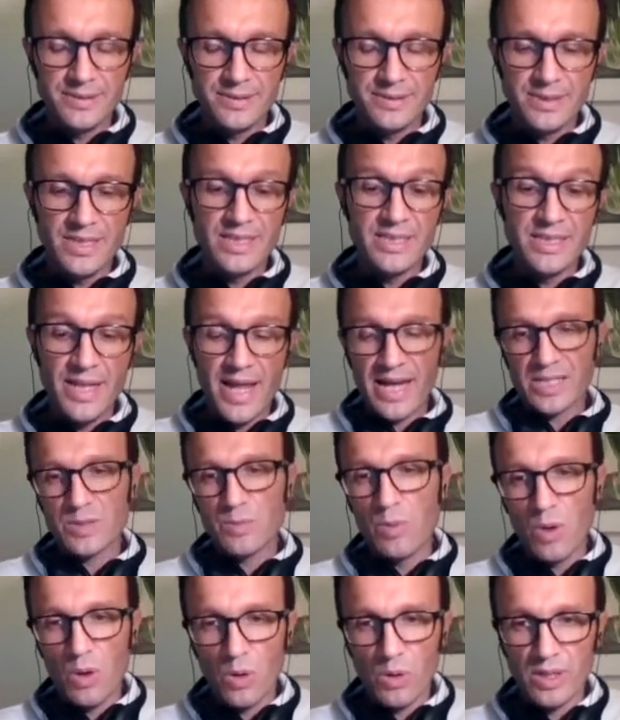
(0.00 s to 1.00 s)
next
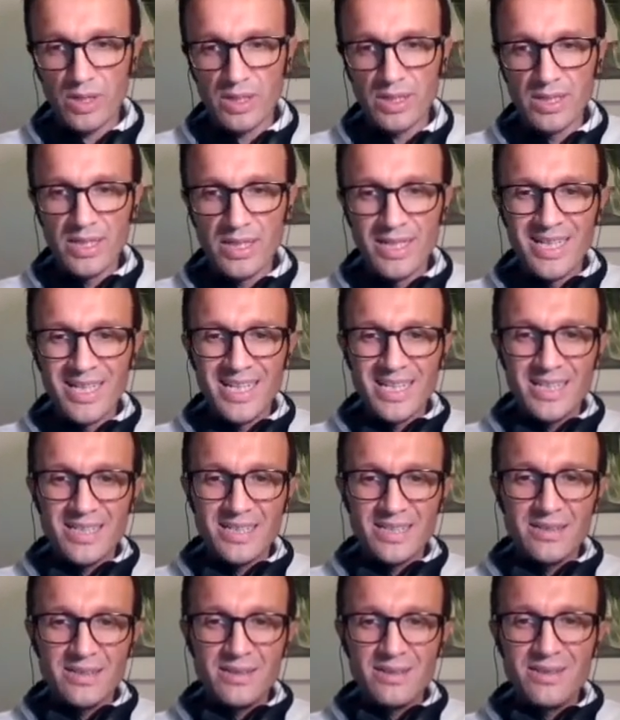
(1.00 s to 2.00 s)
block.
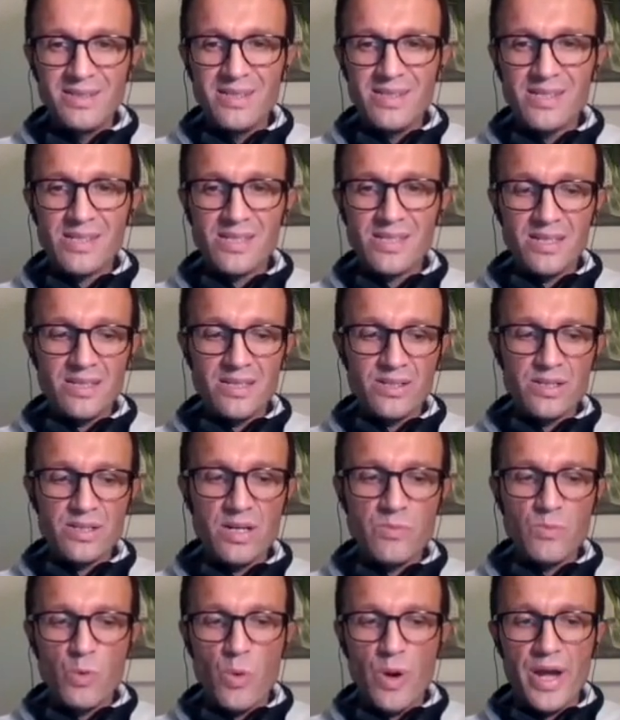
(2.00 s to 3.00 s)
This, in
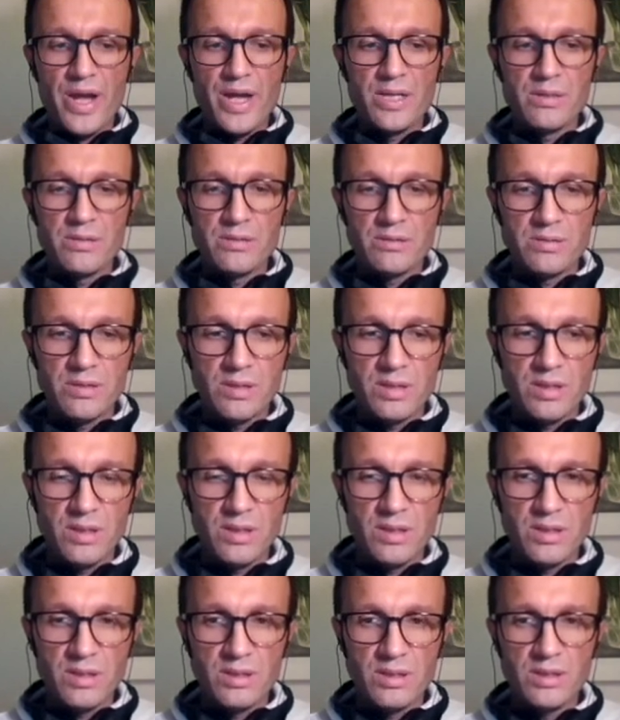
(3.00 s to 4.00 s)
some way,
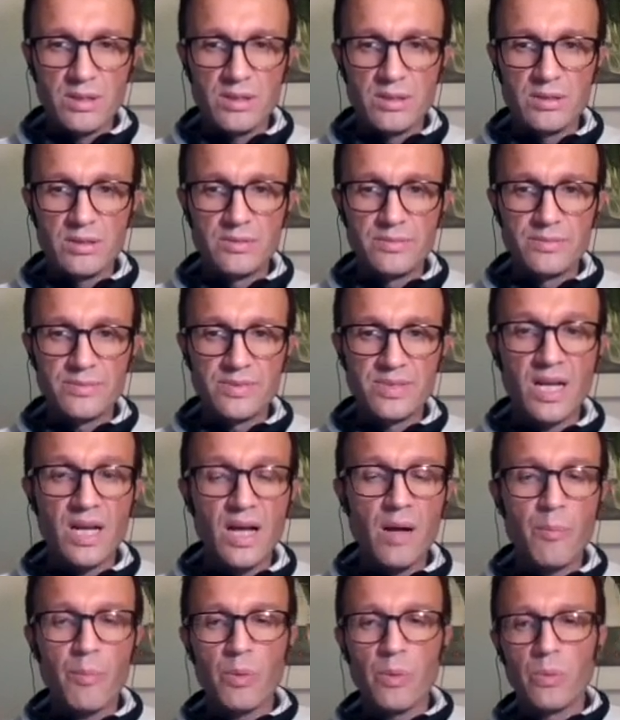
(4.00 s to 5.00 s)

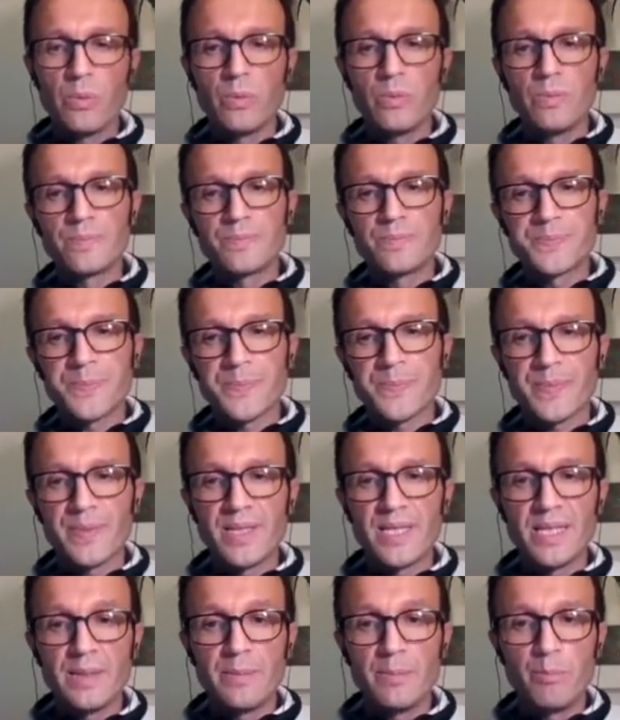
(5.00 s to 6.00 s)
decouple
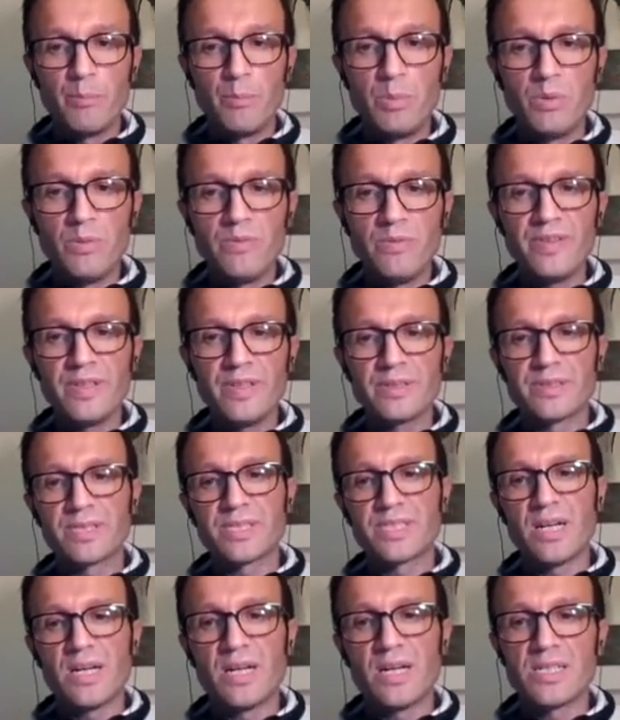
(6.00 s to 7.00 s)
the Bloom filter
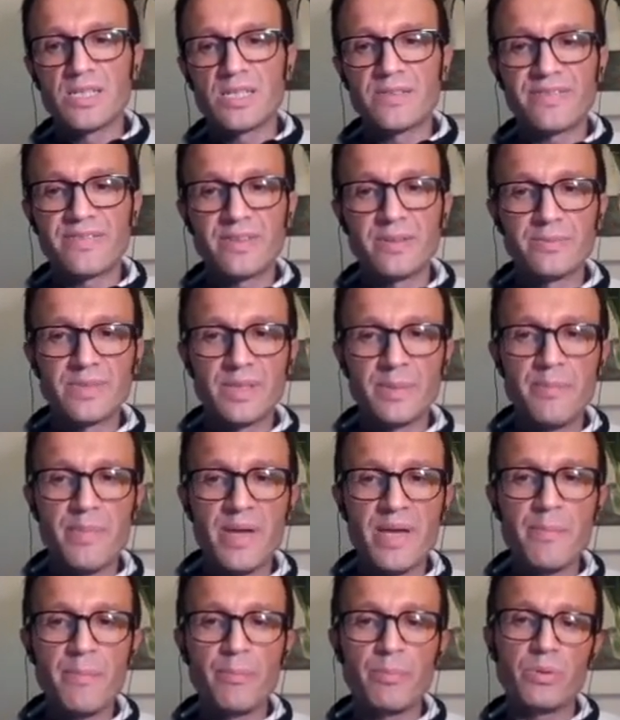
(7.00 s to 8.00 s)
size from the
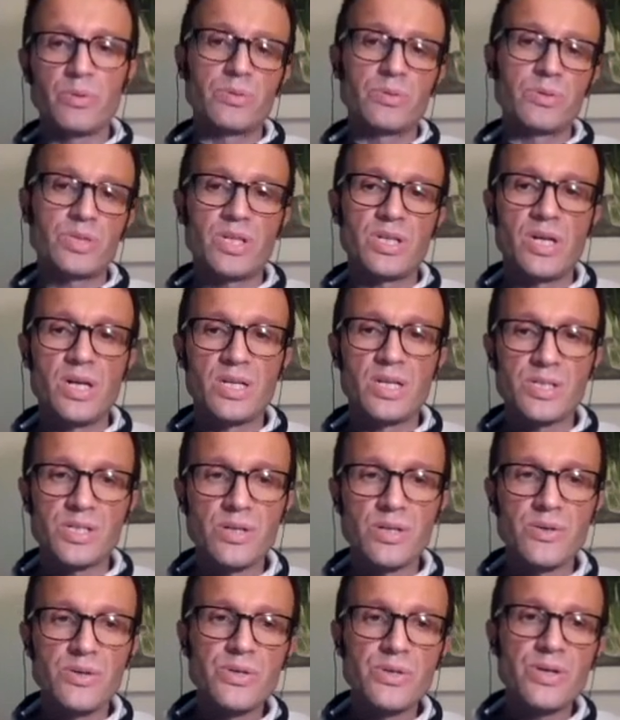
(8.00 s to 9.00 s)
mempool size.
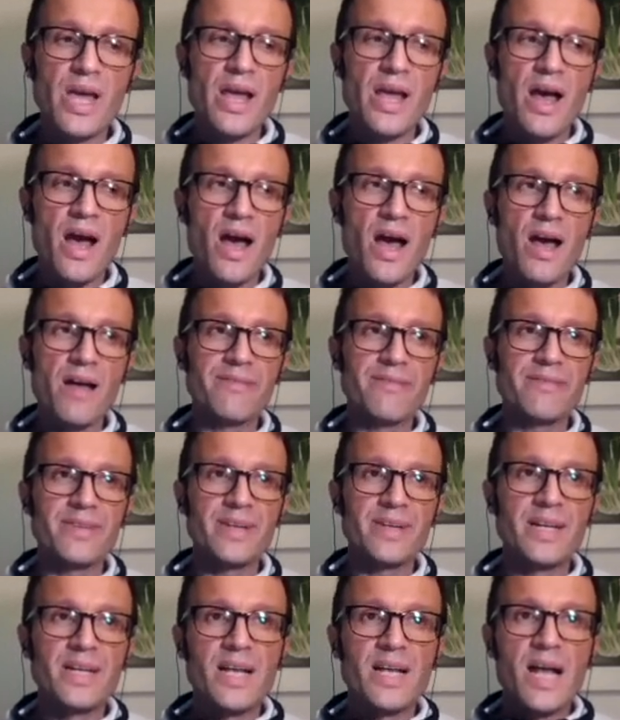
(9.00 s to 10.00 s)
So you can have
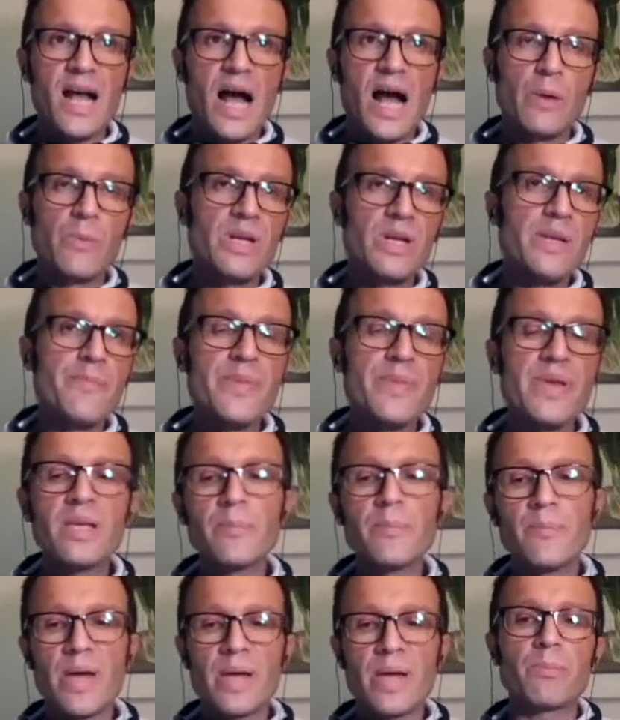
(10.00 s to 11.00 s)
a really
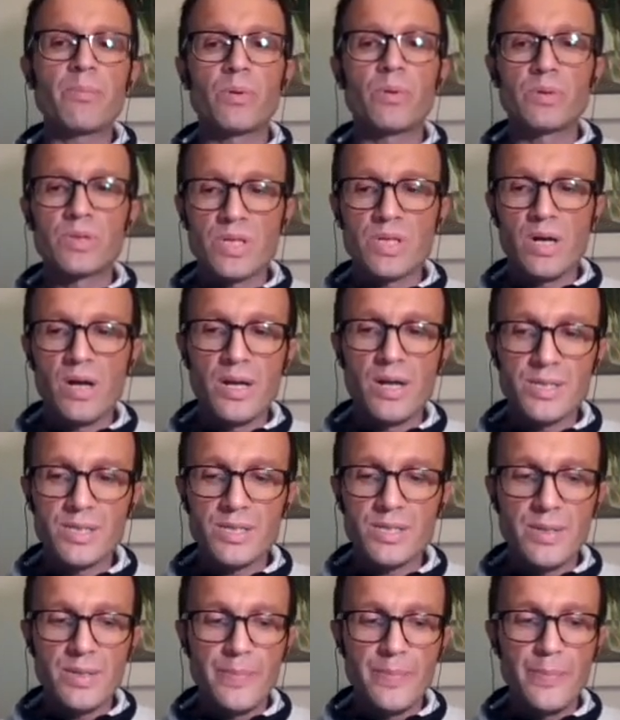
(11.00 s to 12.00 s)
big mempool
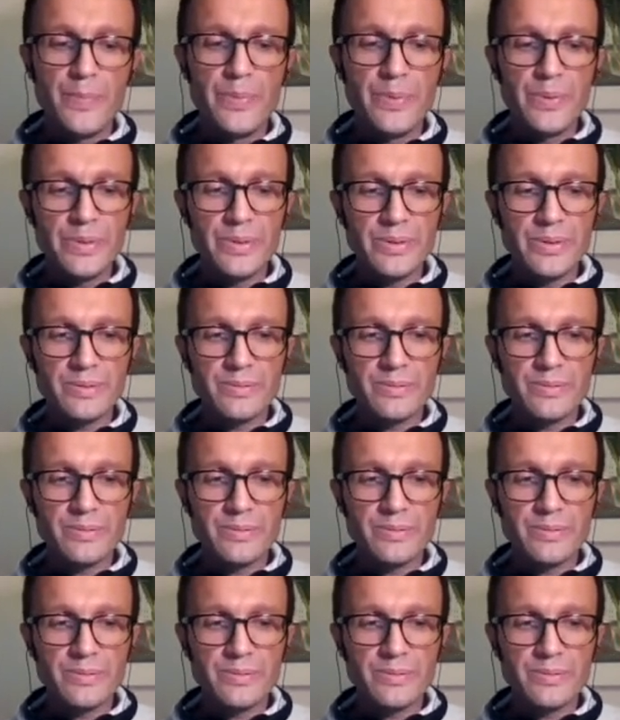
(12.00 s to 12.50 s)
size, but